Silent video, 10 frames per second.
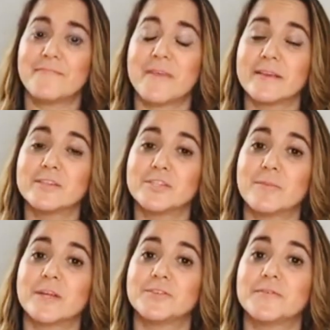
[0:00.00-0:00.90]
Thank you so
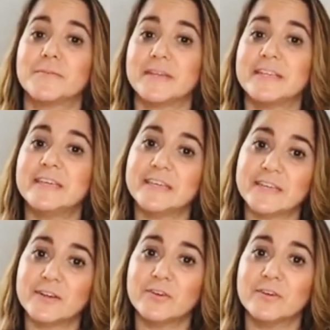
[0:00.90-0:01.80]
much for being
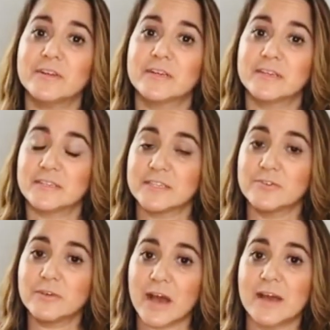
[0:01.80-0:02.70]
here. See
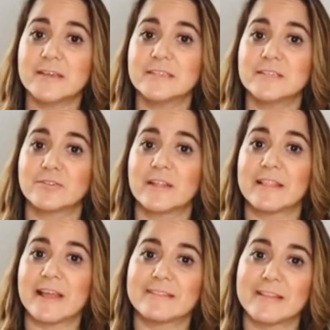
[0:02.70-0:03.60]
you guys on the
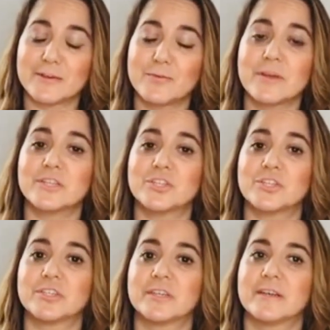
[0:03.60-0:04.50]
light
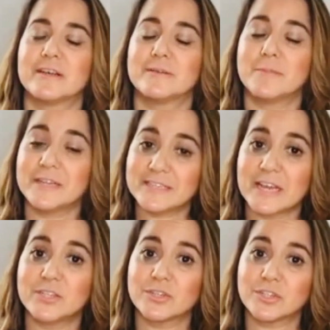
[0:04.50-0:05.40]
language
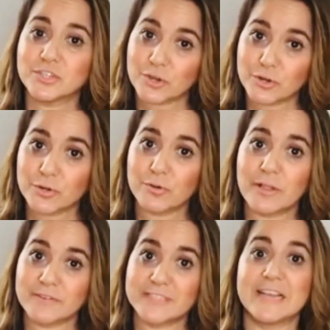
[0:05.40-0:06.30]
meditation circle
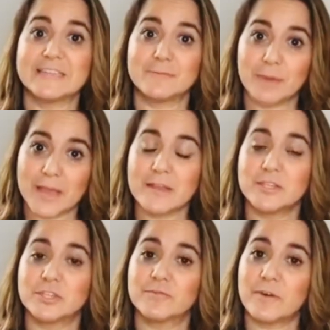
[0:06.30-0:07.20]
every day in the
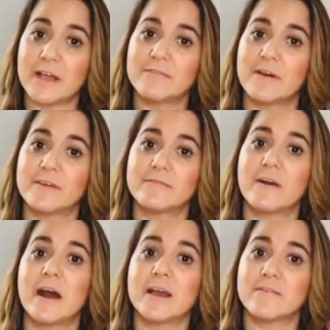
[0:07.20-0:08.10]
page
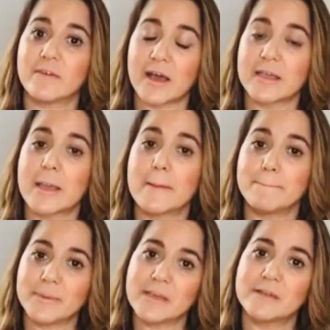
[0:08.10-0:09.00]
555 am
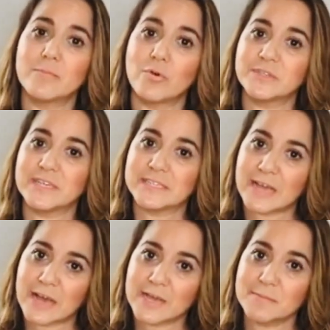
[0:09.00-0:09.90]
pm mountain
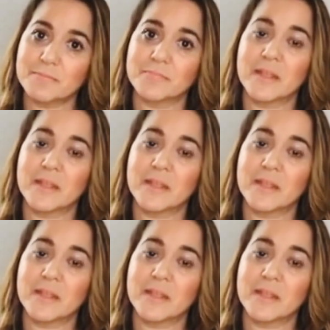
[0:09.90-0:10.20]
time